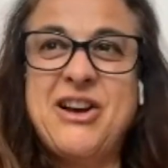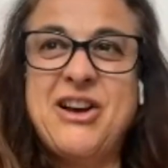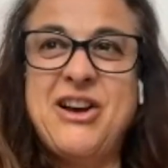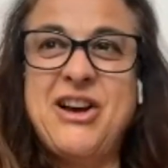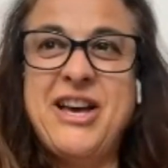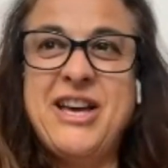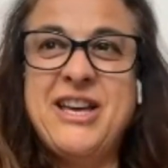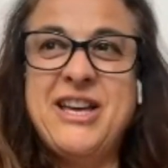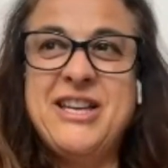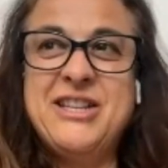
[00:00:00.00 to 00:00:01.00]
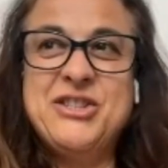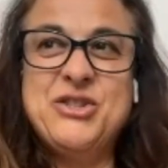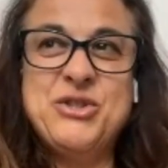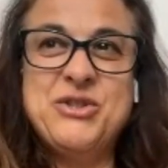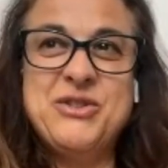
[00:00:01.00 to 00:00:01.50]
I
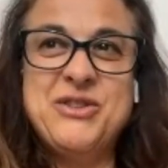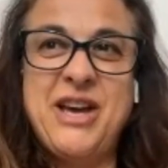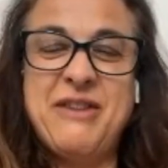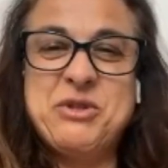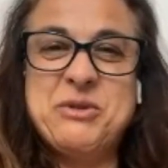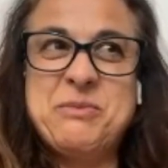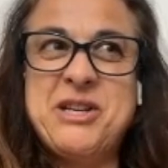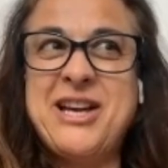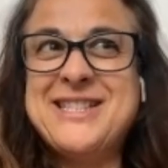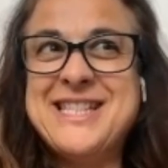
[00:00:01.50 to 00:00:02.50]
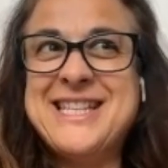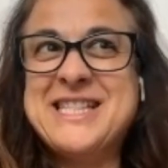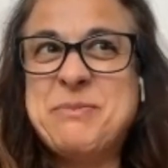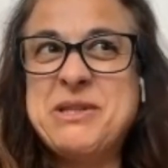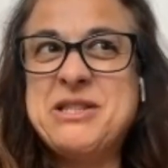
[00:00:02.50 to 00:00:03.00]
have to admit, I did
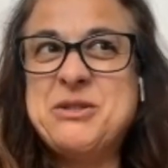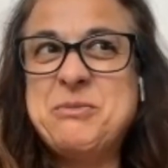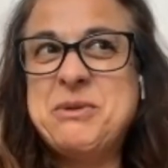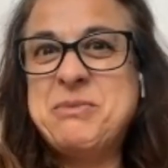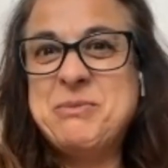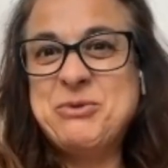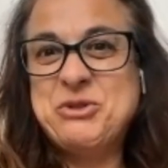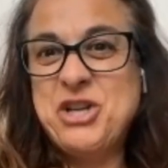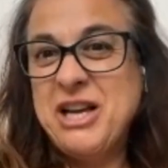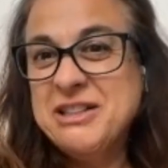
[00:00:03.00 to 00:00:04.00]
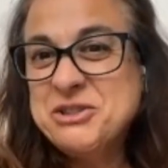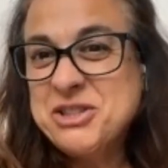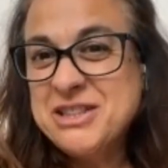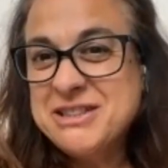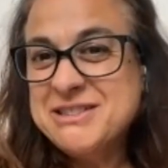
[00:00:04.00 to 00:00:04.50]
expect it to be a bit more
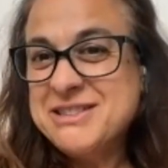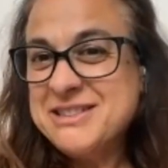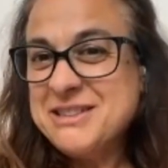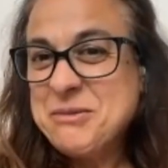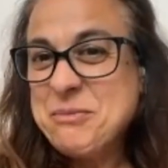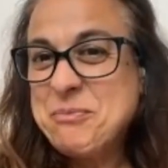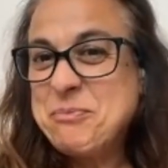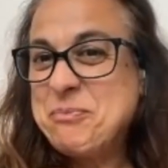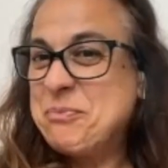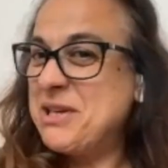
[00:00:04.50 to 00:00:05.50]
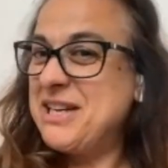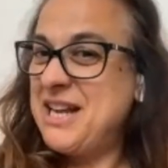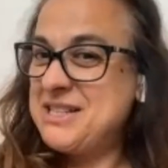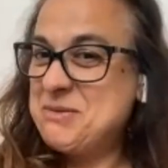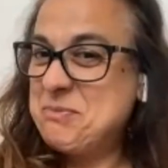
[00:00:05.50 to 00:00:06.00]
challenging, but it
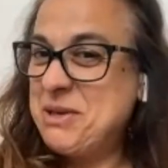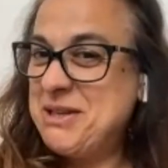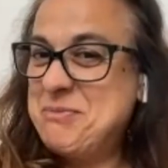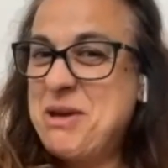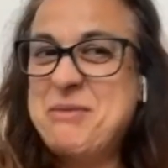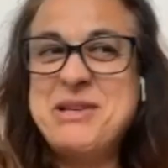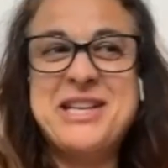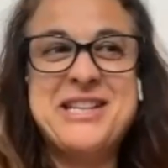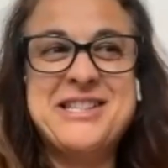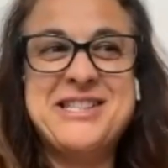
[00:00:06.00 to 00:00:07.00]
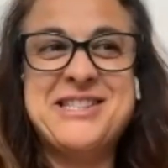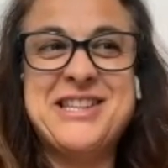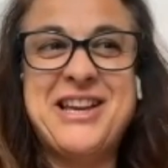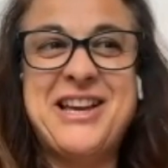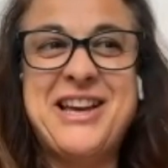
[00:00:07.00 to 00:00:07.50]
hasn't been, maybe because
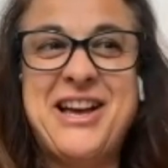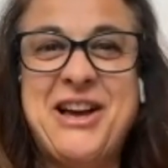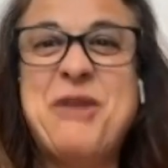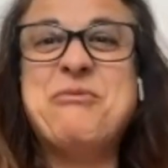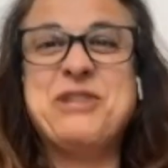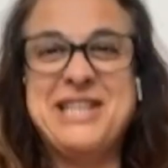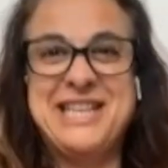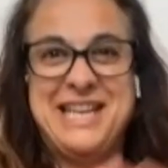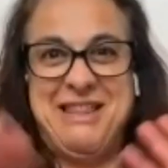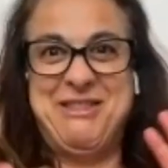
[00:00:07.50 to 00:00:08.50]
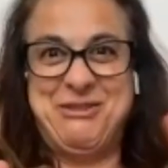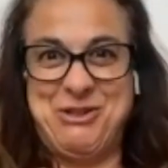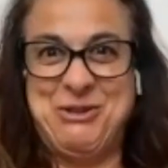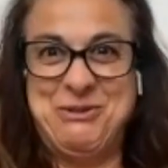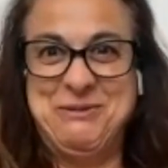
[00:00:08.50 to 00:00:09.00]
I'm really in the
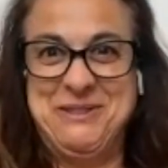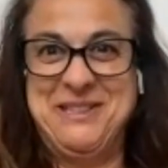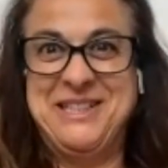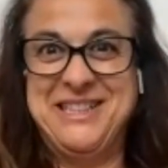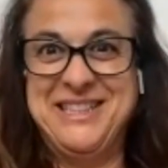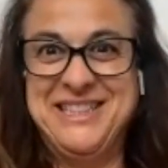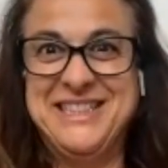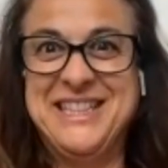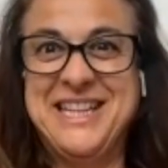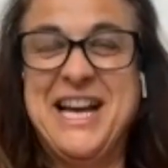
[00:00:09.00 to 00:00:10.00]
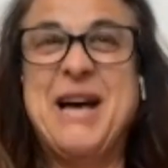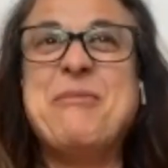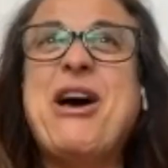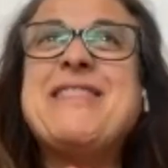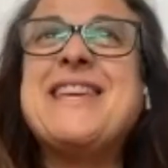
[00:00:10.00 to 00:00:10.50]
zone.
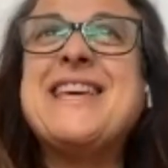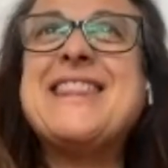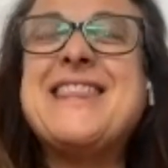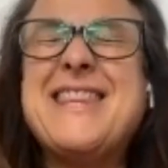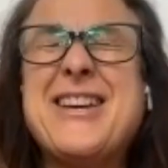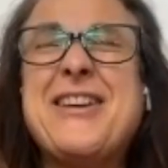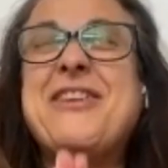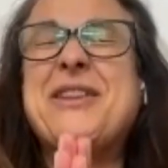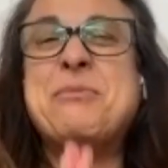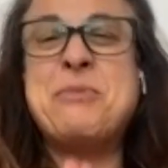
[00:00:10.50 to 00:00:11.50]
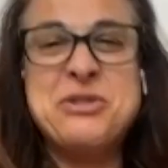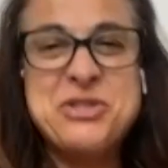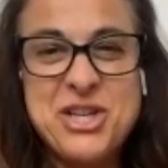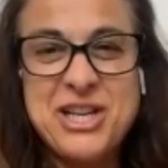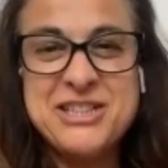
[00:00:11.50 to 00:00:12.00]
I think the thing I found the most
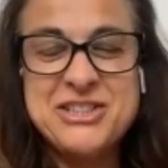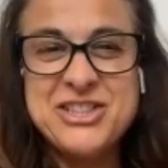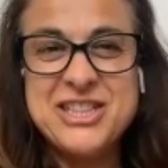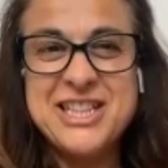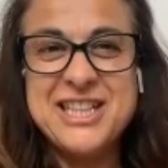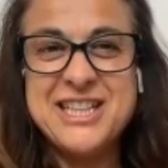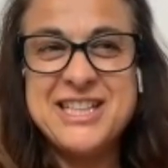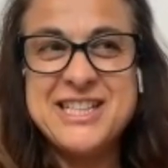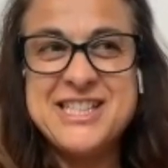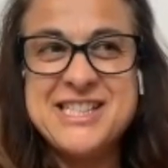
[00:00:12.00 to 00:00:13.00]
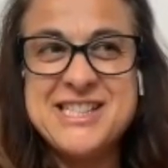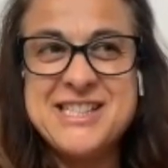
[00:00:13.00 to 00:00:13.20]
challenging is